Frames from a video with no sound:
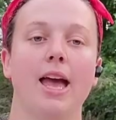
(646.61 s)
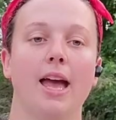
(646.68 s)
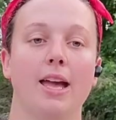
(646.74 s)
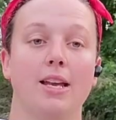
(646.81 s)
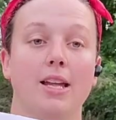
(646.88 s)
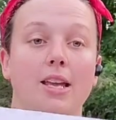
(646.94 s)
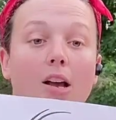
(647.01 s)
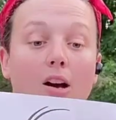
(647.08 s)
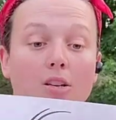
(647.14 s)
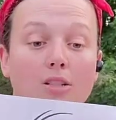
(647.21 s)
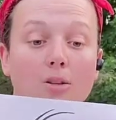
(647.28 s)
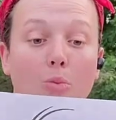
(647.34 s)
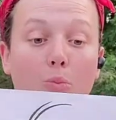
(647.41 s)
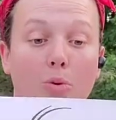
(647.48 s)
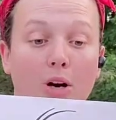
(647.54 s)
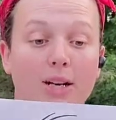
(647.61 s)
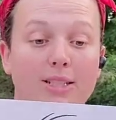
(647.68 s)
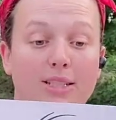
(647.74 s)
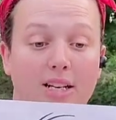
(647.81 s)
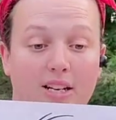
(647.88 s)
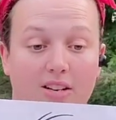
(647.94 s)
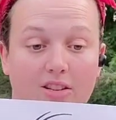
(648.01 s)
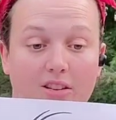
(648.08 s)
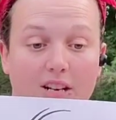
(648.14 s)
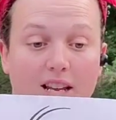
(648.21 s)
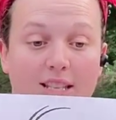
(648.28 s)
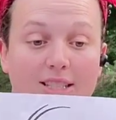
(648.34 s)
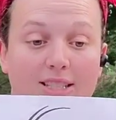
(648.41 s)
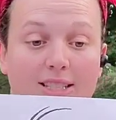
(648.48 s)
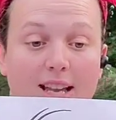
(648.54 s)
and he also preys on other
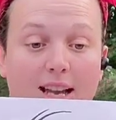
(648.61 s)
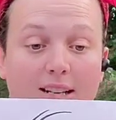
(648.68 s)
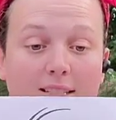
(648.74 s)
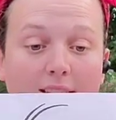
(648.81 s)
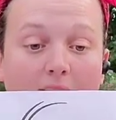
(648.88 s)
insects